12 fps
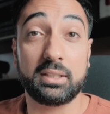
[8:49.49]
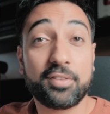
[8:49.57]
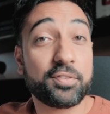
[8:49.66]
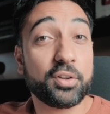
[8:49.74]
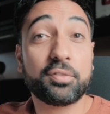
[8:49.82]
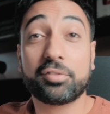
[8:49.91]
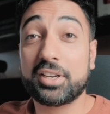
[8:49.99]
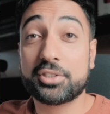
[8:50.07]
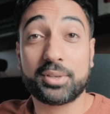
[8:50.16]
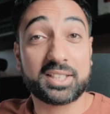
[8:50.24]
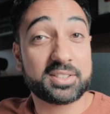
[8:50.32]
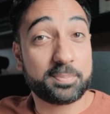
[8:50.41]
Feel free
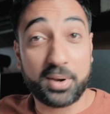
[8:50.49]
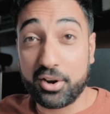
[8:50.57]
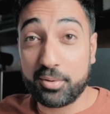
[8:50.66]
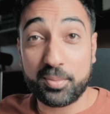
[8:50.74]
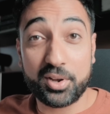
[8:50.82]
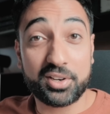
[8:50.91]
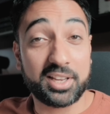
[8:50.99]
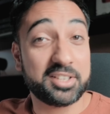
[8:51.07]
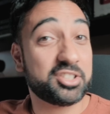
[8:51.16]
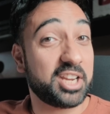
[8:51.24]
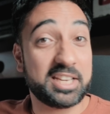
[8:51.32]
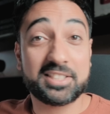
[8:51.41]
to experiment
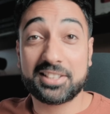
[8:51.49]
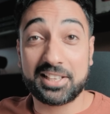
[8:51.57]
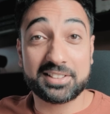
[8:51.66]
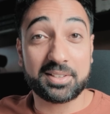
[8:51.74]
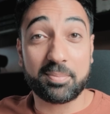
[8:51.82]
and change things